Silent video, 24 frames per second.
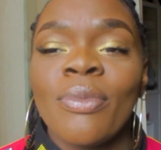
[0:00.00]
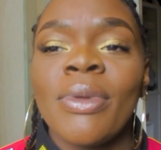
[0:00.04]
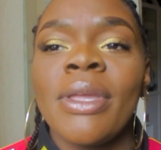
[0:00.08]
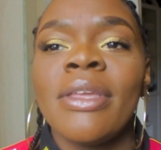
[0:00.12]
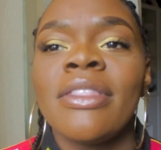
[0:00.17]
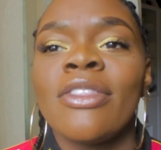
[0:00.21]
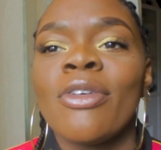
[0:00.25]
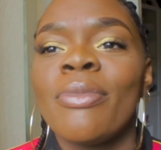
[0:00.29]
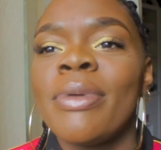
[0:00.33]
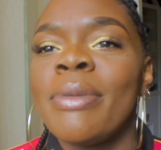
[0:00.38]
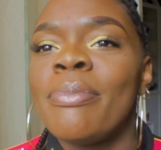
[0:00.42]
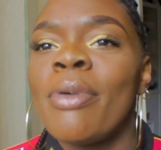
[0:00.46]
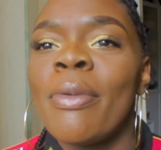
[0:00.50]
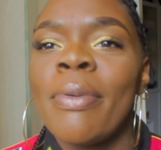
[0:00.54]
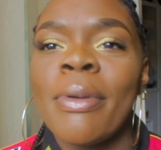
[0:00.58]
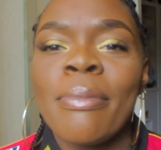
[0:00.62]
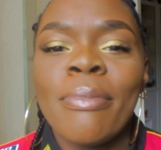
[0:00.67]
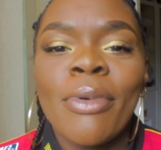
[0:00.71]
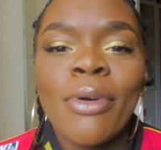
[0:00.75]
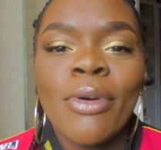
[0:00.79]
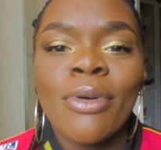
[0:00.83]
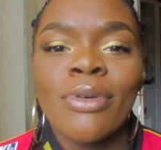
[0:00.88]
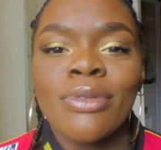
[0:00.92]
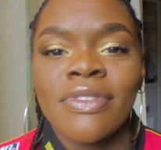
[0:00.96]
They'll be
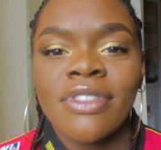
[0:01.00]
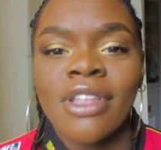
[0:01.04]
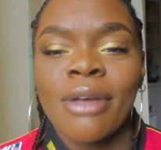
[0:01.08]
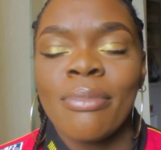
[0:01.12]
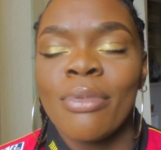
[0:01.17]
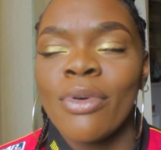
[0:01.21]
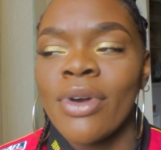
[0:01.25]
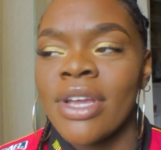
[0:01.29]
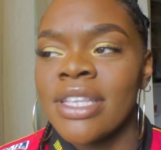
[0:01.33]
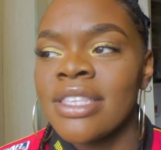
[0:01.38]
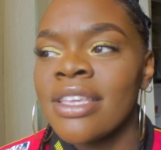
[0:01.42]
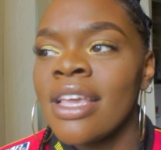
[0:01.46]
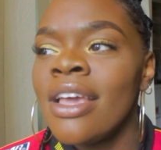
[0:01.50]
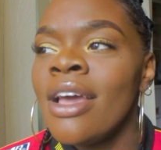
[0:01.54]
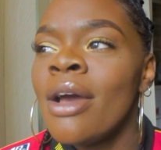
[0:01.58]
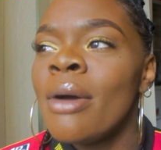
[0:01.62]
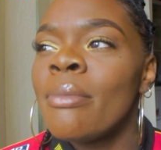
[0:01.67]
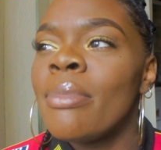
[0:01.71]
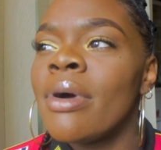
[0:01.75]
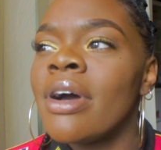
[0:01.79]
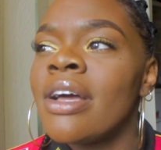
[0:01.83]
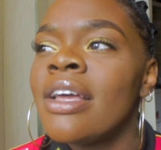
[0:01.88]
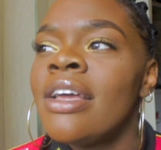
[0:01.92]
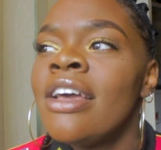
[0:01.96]
popping bottles with their boys.
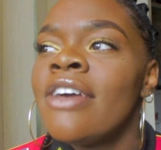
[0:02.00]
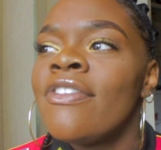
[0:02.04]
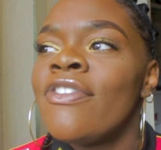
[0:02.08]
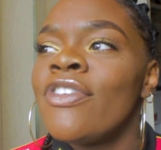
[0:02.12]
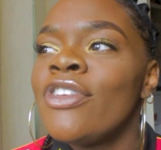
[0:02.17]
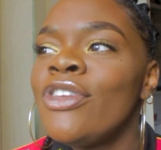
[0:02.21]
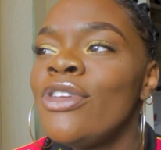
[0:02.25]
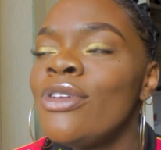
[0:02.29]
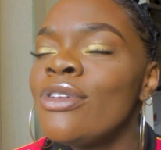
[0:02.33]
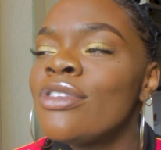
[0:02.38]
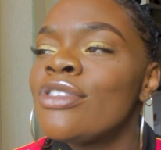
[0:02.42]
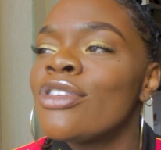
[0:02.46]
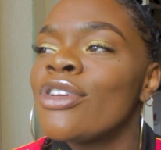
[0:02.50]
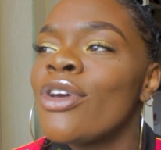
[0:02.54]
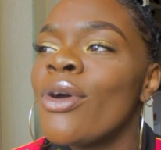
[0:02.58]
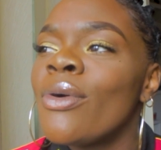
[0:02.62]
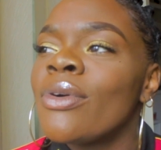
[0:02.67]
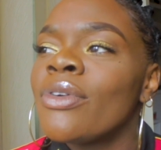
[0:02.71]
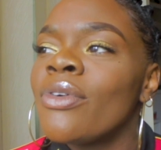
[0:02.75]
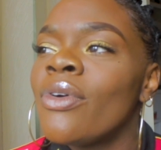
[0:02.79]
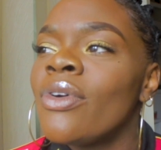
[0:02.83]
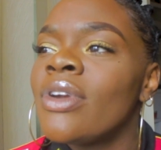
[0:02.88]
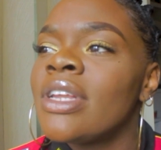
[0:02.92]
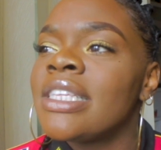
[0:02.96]
But for you to go
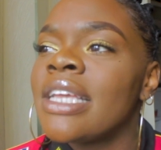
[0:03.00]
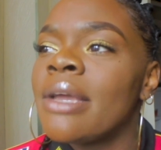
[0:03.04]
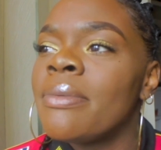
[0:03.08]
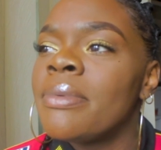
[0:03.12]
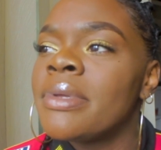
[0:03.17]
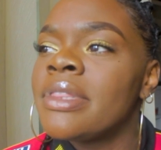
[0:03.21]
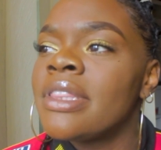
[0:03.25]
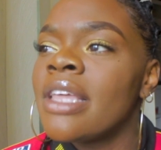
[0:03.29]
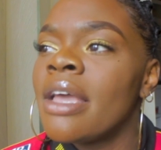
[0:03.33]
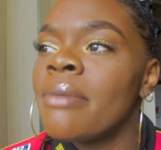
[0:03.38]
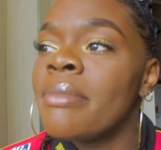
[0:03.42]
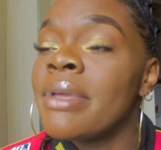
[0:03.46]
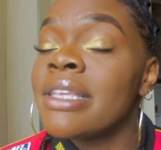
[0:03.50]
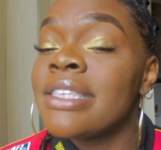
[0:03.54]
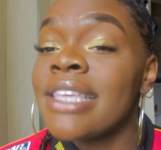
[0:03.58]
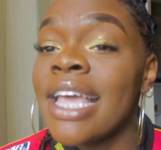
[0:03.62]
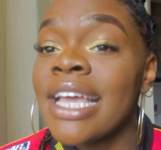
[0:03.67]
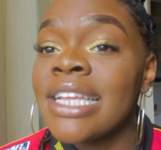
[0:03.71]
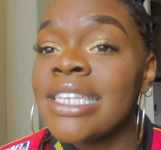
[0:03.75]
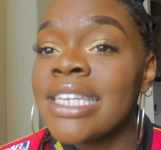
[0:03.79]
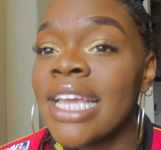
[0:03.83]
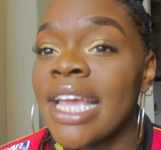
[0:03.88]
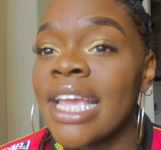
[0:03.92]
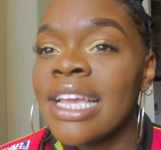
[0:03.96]
on a holiday with them, it's
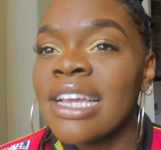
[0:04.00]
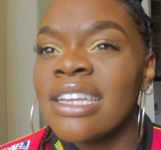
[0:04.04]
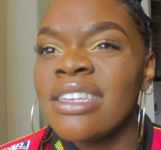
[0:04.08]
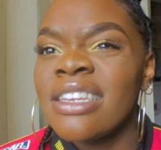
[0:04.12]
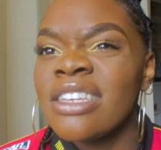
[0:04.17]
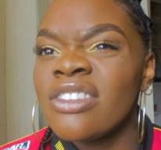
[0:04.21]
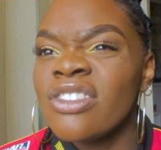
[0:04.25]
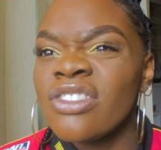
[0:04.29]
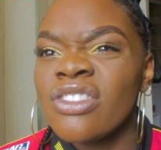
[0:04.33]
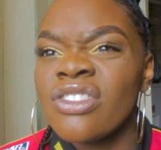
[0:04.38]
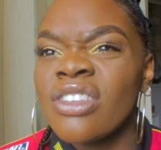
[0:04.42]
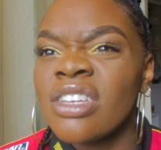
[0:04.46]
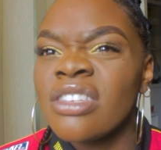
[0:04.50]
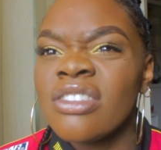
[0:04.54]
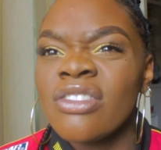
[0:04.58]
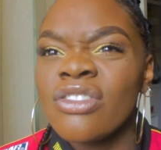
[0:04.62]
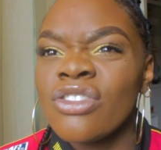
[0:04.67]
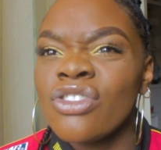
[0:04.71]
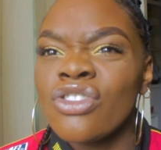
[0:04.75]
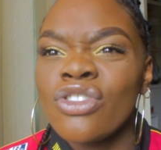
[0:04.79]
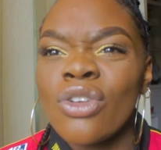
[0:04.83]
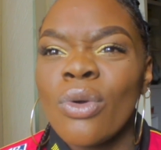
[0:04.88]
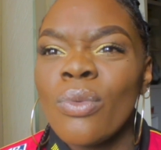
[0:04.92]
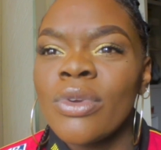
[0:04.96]
headache. And they
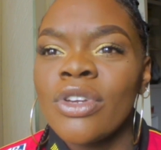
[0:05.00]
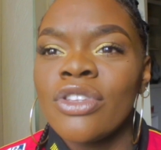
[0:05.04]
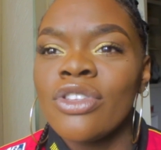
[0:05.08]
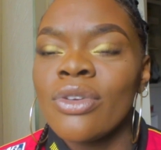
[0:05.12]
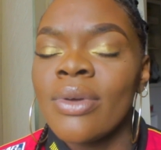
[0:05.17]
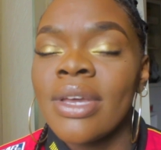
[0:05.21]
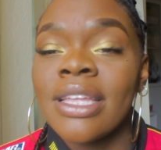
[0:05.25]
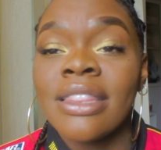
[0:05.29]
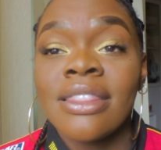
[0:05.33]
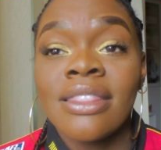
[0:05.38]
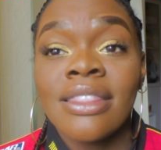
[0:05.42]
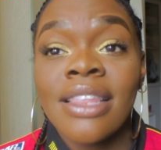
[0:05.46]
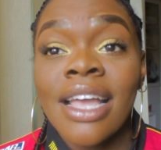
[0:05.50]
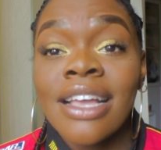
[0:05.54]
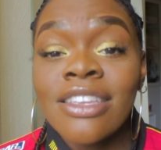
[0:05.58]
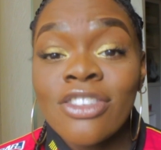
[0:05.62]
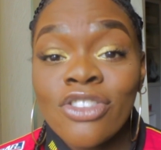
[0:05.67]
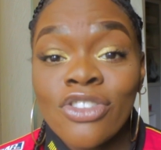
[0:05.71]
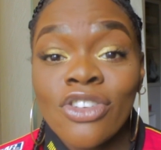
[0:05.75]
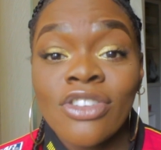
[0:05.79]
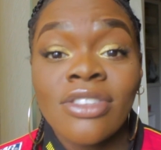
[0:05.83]
just don't want to do it. That's